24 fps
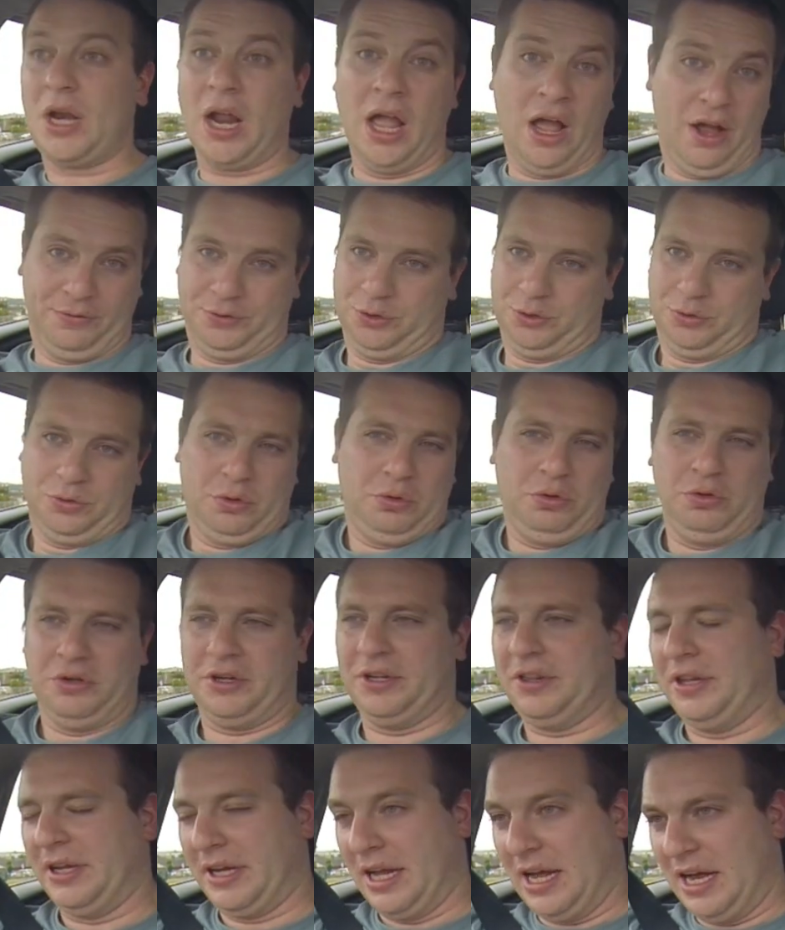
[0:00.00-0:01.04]
After all,
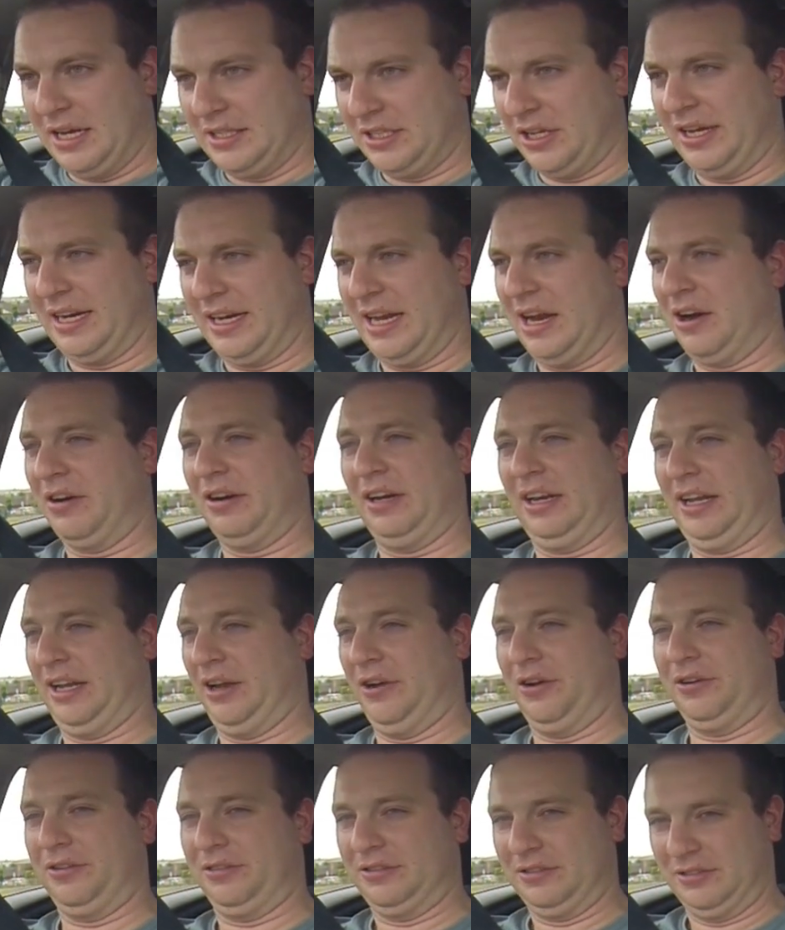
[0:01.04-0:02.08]
look at the cars I currently
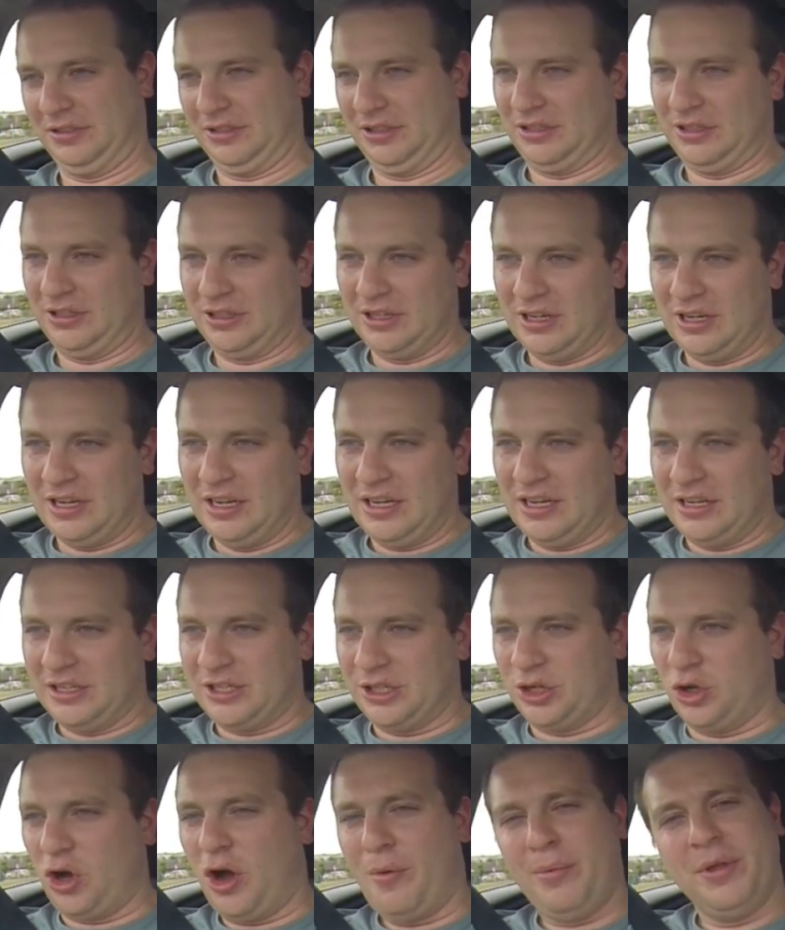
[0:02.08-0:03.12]
own.
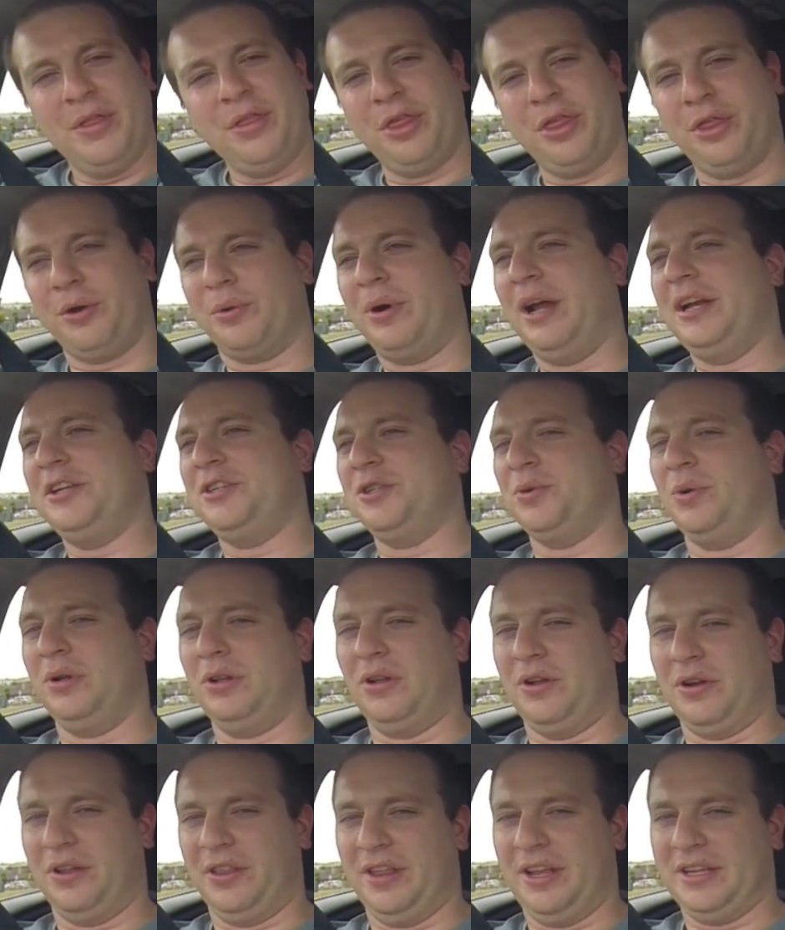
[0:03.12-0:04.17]
There's a common thread to a
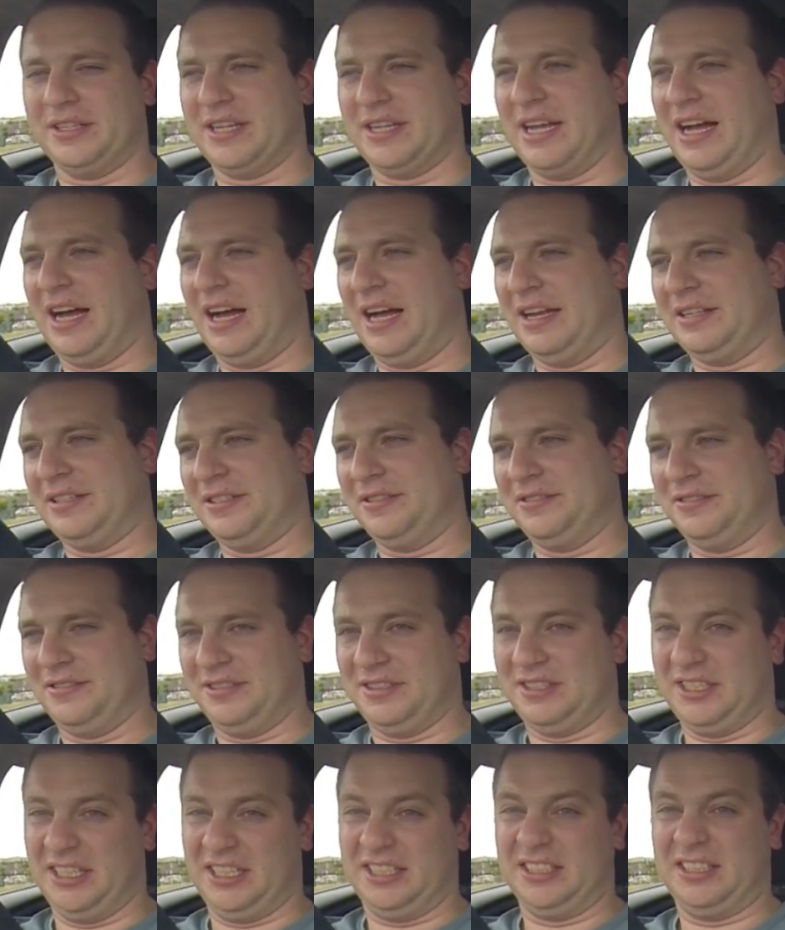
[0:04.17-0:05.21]
lot of these cars.
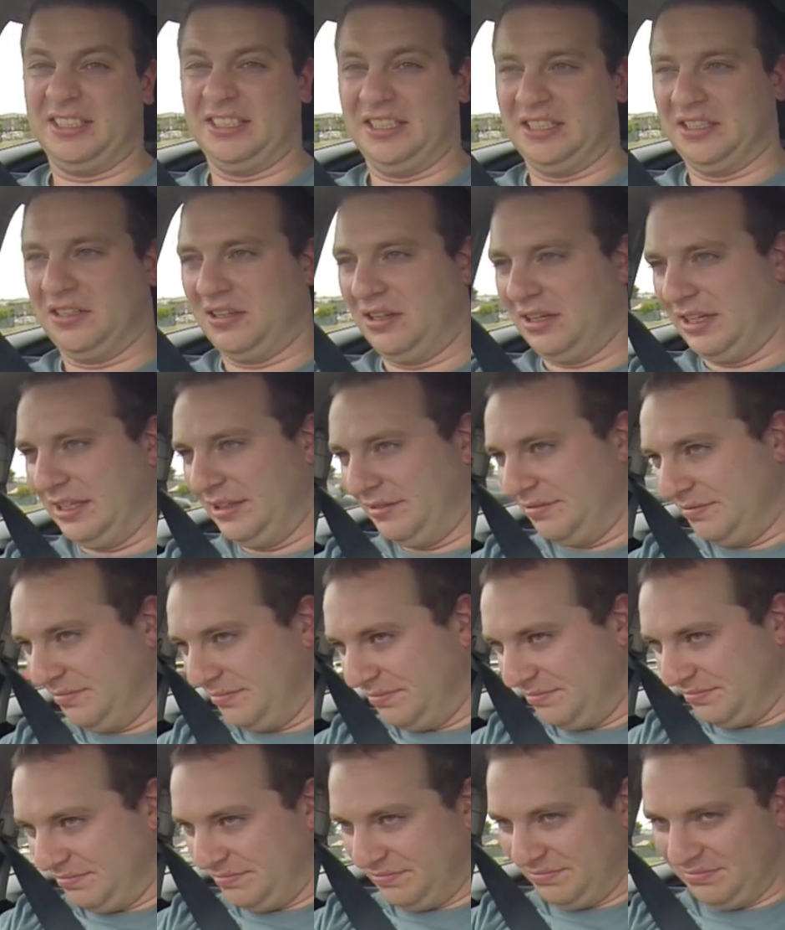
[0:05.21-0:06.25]
DCI,
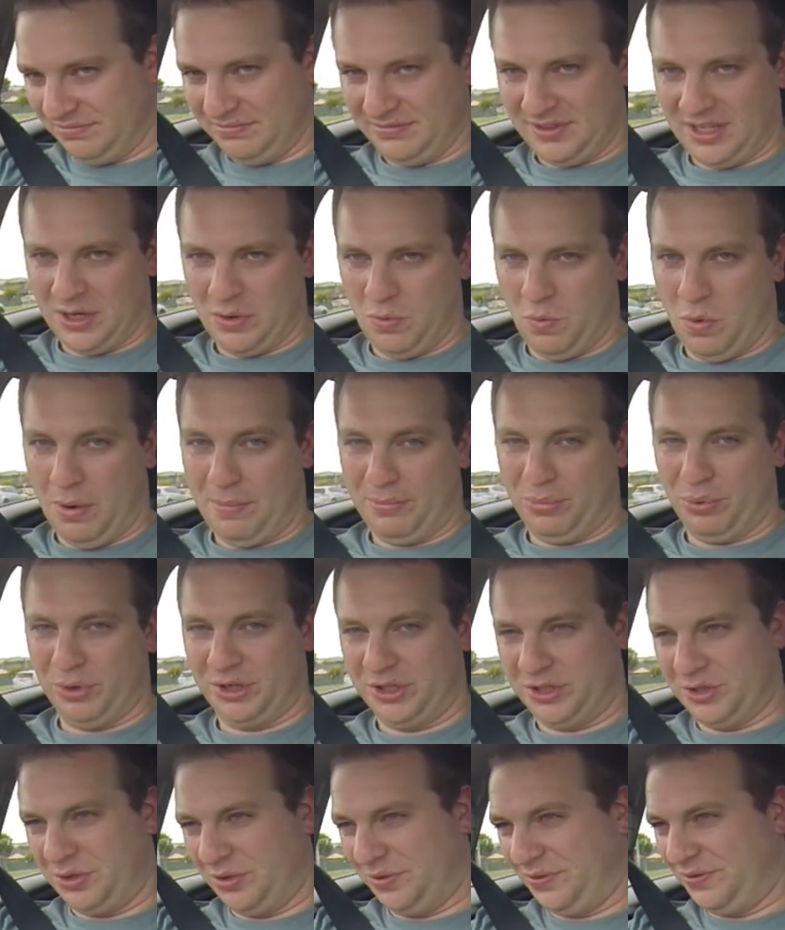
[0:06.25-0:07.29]

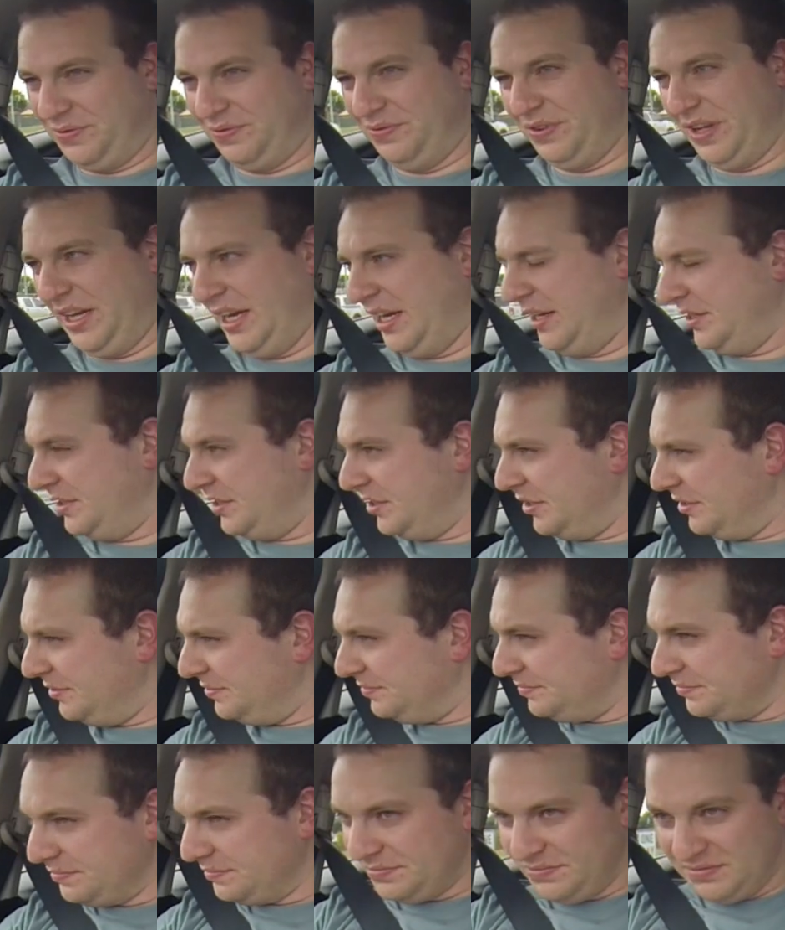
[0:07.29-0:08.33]
1.2 Fiat,
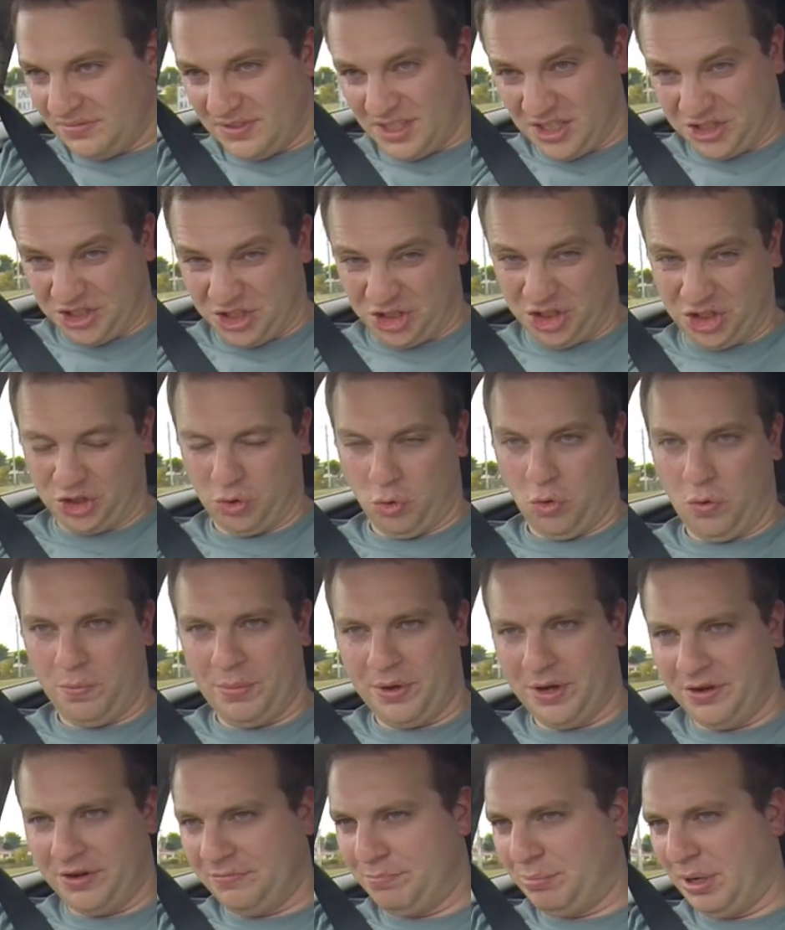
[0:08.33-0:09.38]

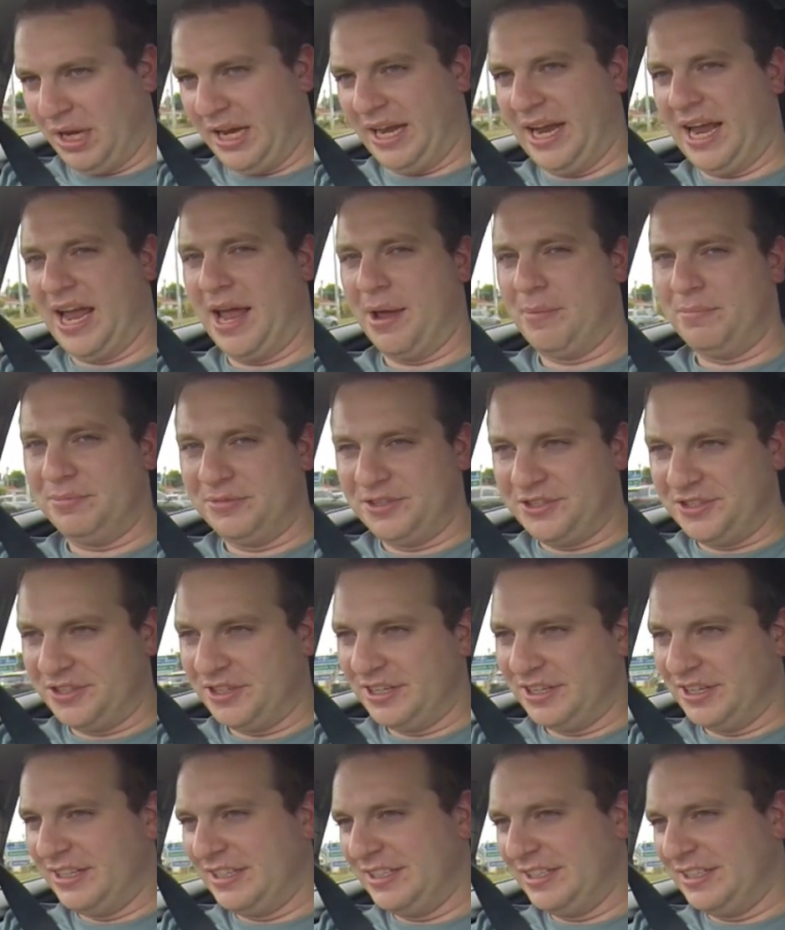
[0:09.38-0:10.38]
assortment of BMs.